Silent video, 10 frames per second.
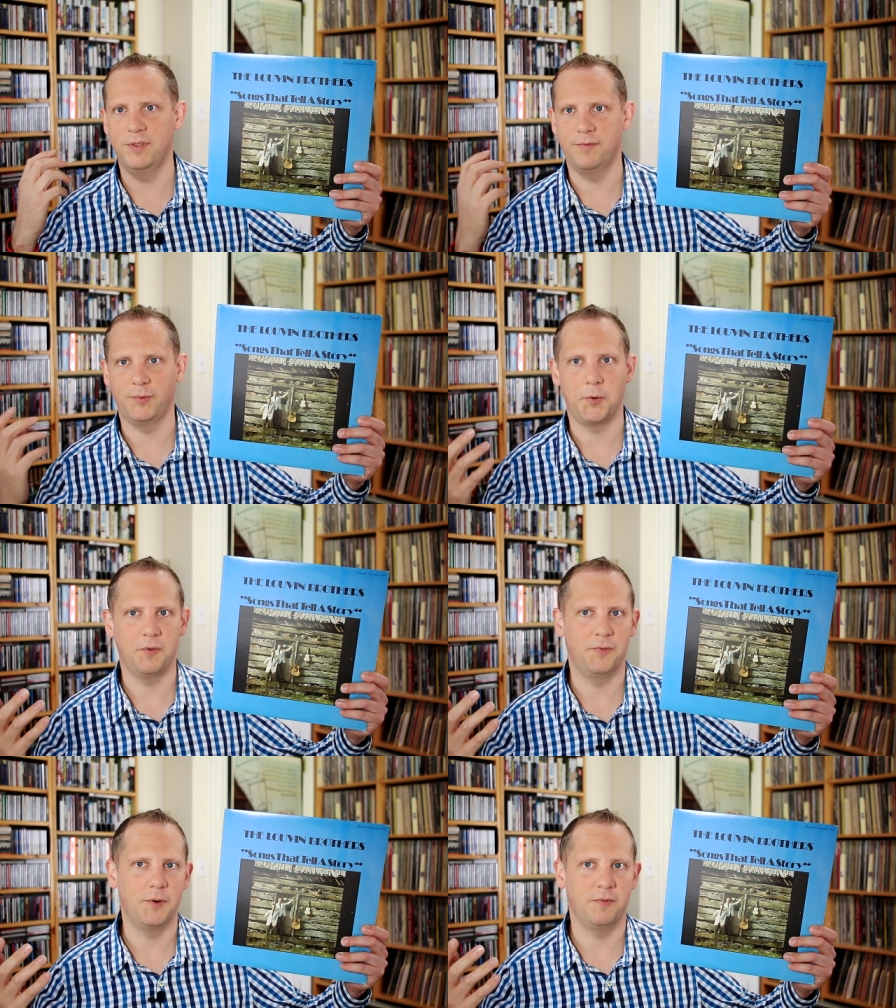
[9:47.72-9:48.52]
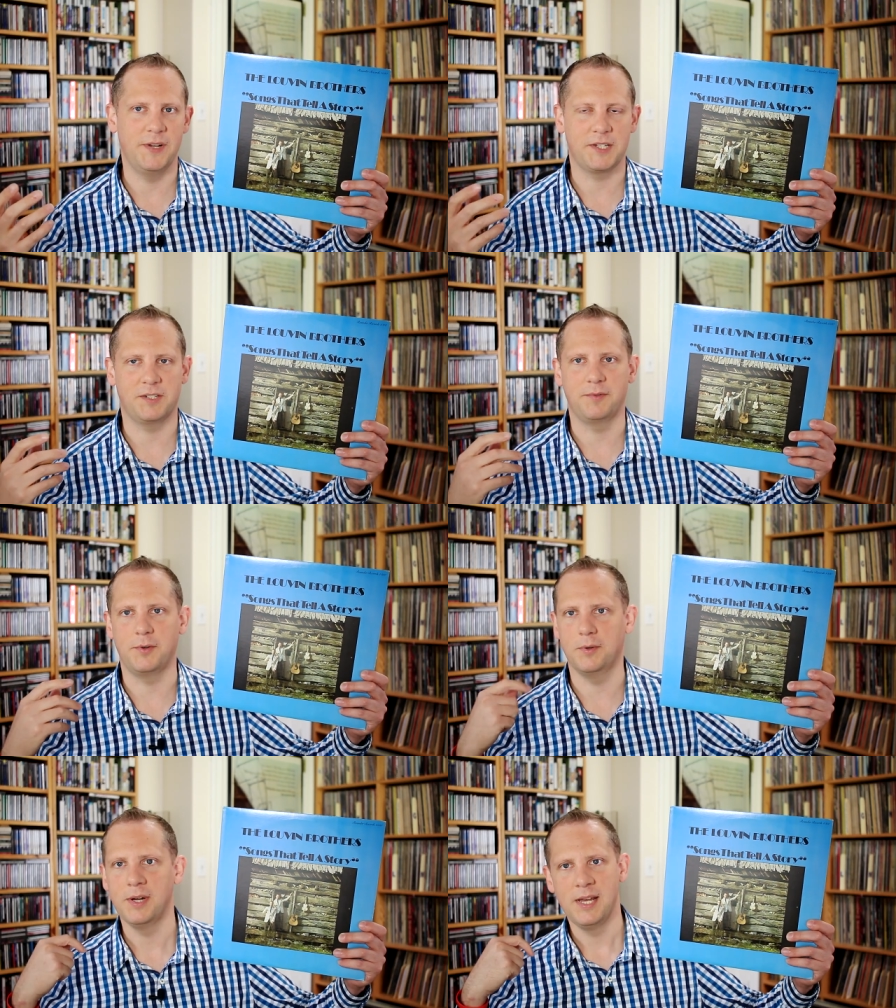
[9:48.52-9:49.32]
the Florida Folk
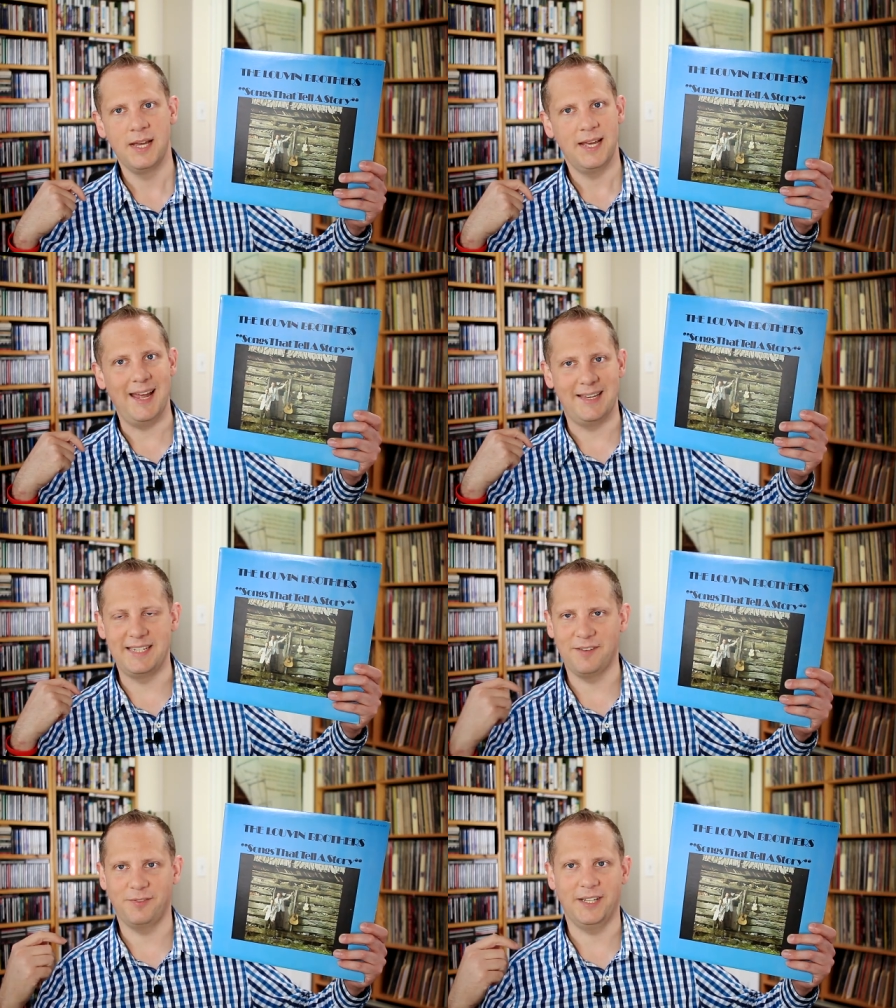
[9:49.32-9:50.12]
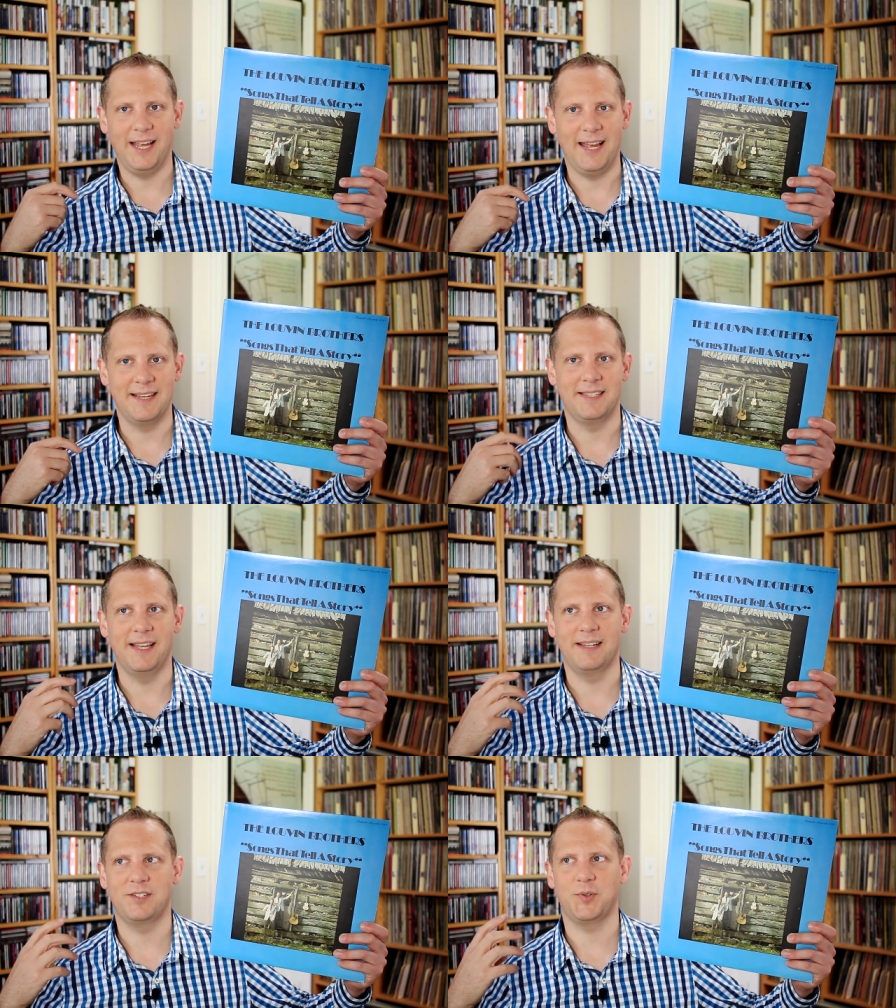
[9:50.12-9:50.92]
Festival. It definitely has
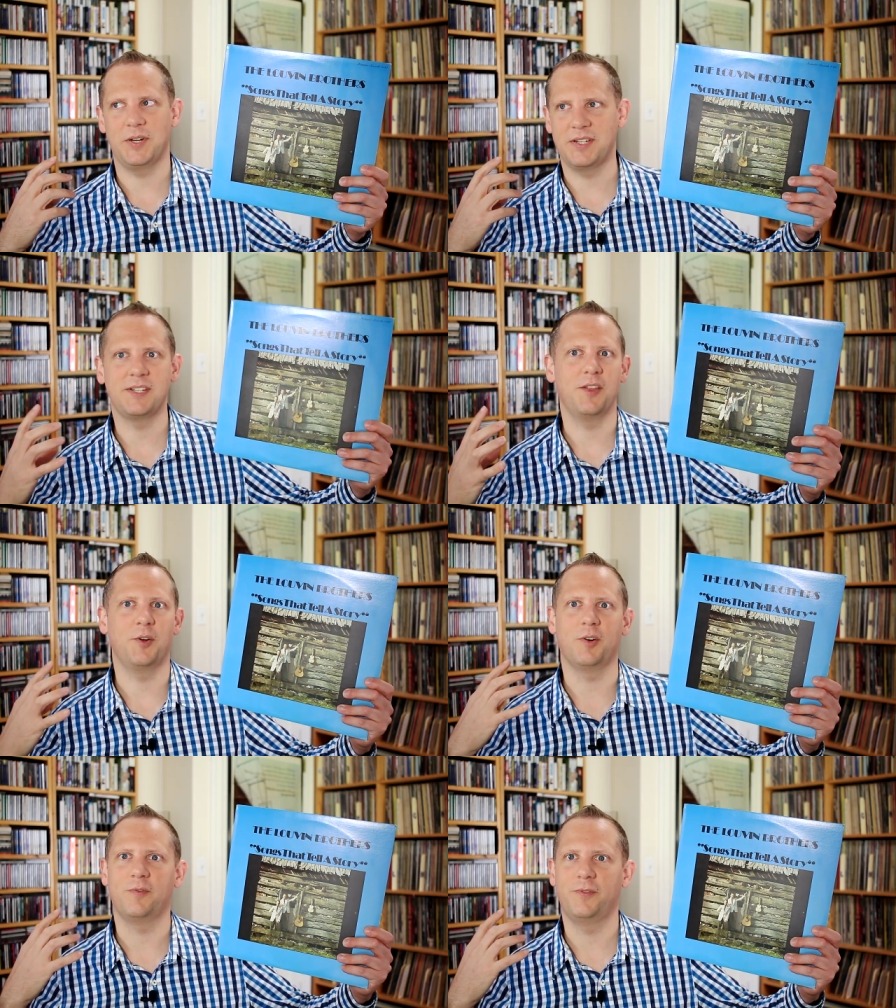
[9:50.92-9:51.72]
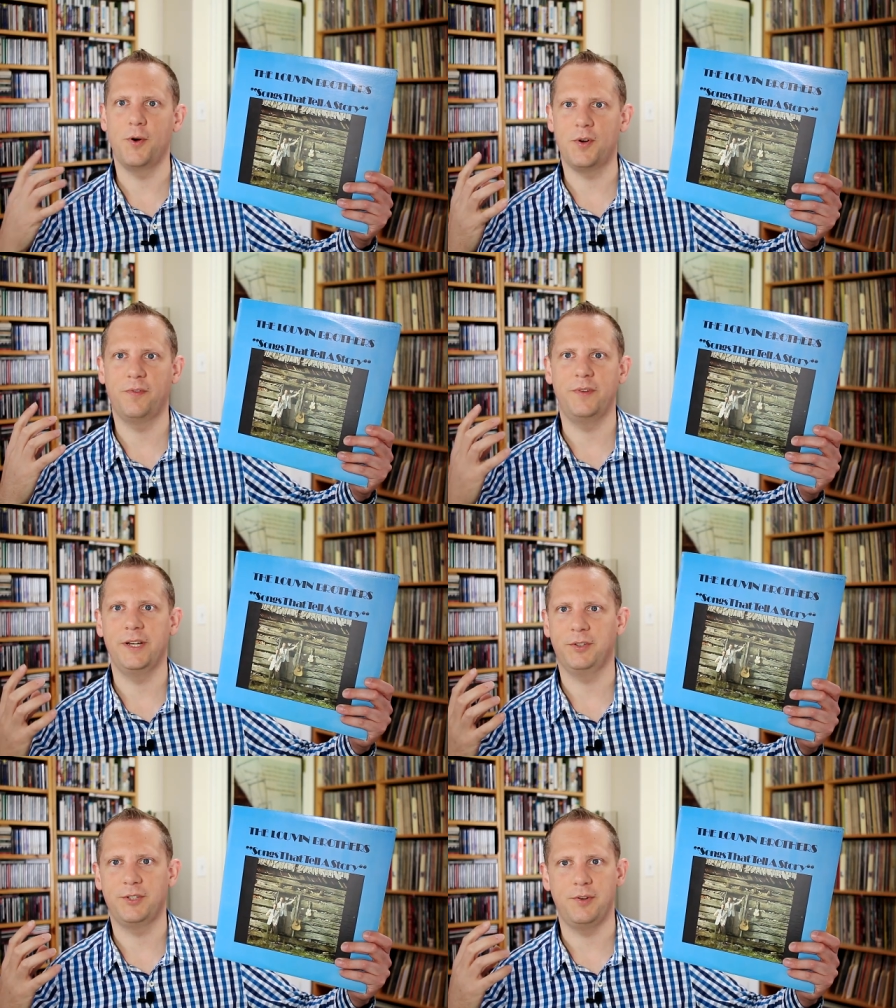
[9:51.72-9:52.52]
that sort of Southern folk
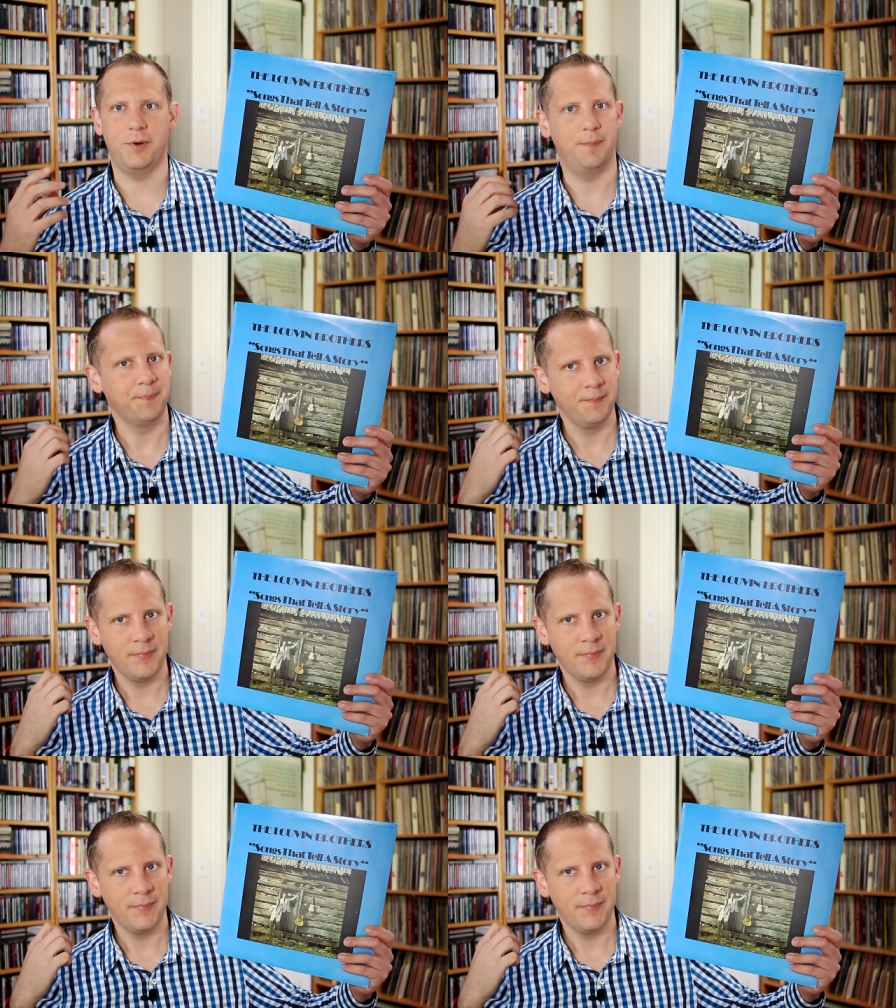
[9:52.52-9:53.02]
feel to it.